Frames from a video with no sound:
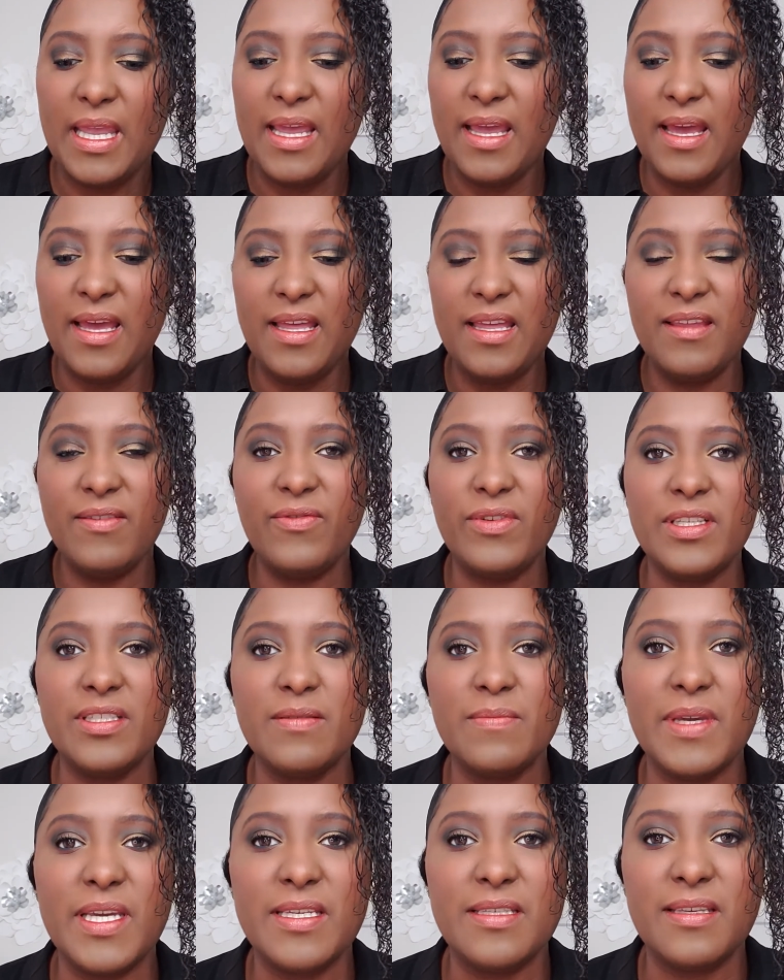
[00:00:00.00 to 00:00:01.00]
Ah, feels
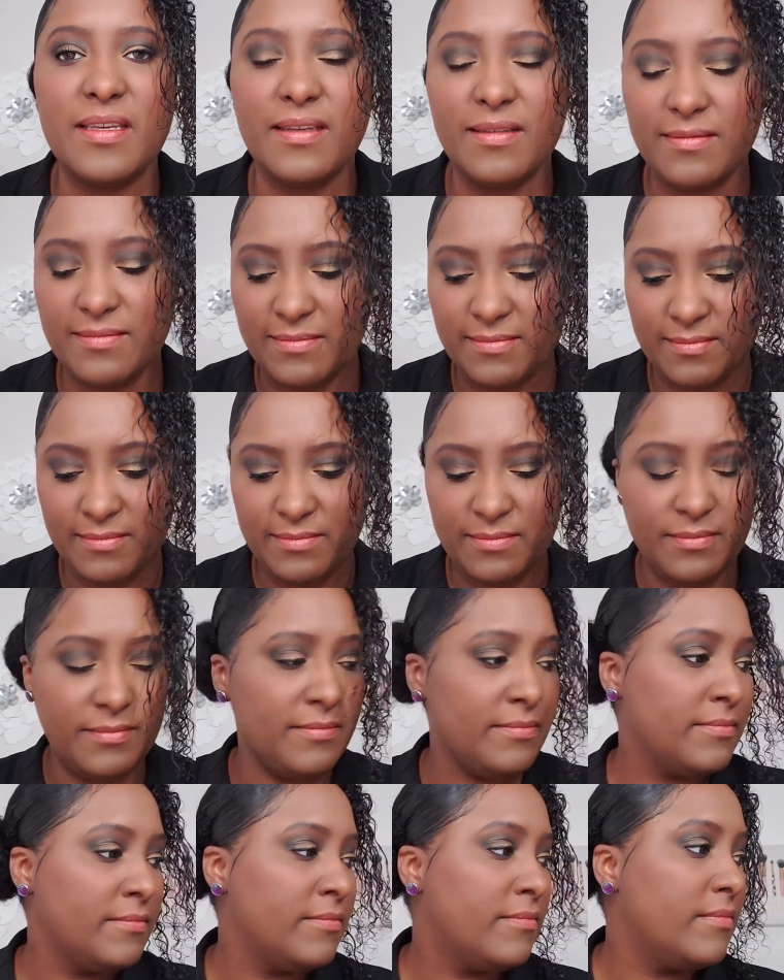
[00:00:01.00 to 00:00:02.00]
amazing.
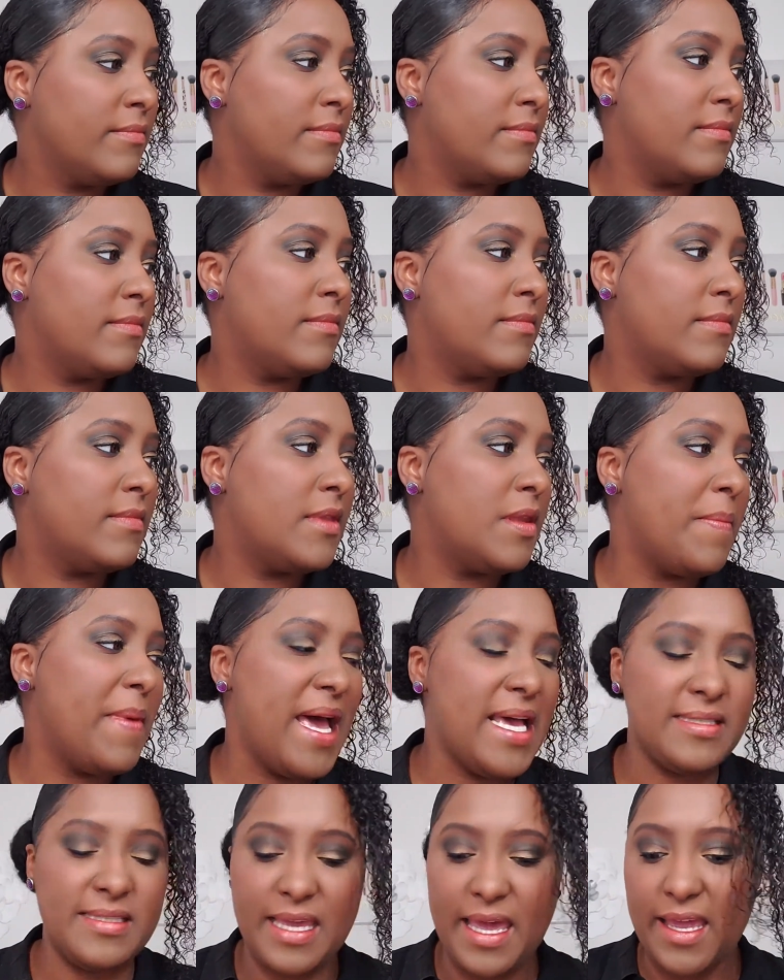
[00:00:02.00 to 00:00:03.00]
The
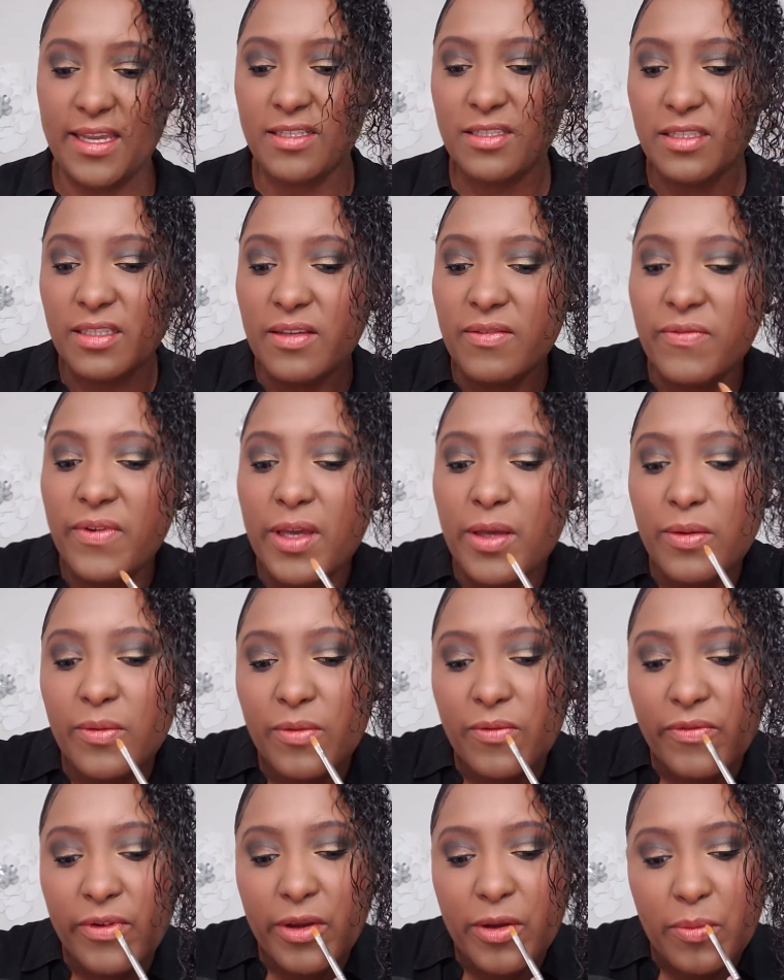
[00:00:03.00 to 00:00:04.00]
mask actually felt
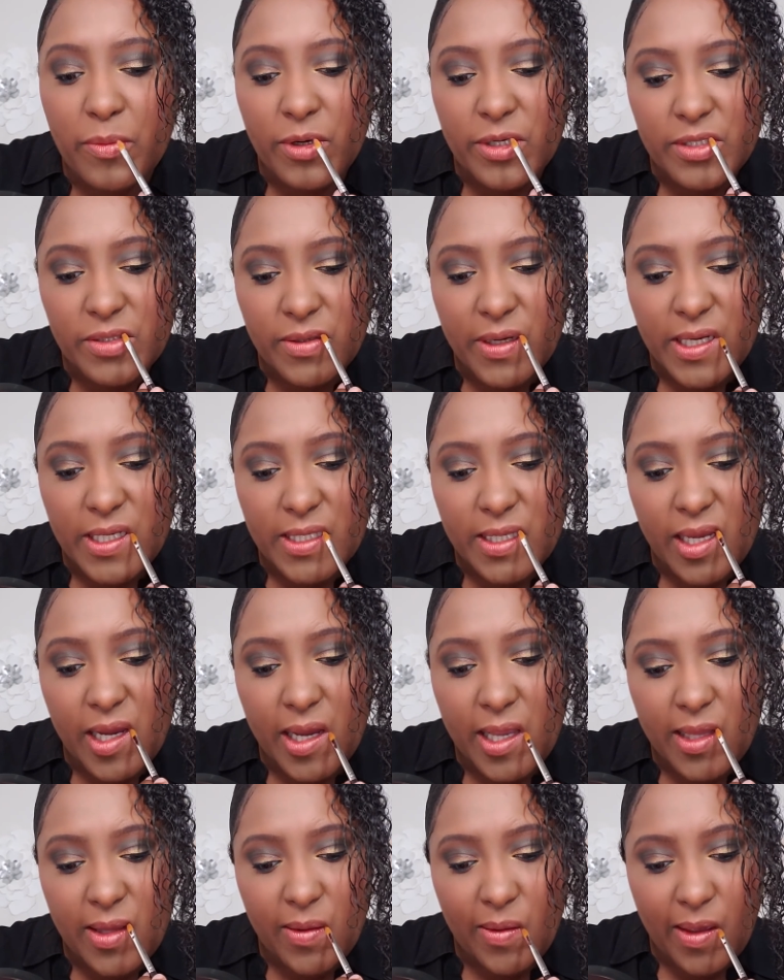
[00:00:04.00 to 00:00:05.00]
very moisturizing
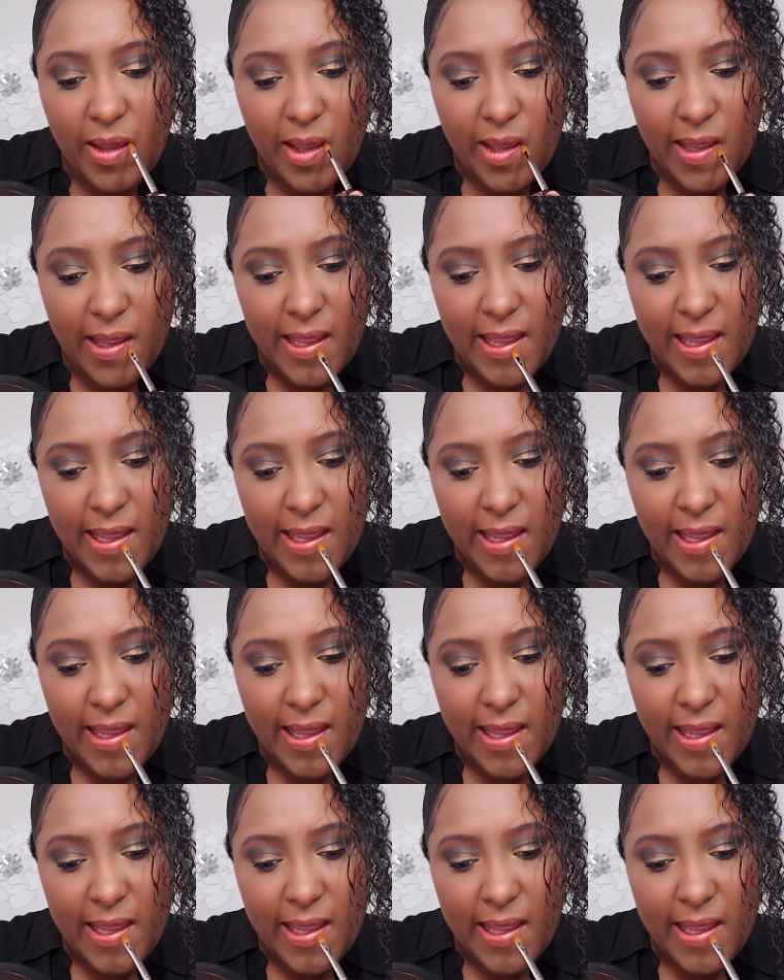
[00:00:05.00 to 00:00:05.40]
as well.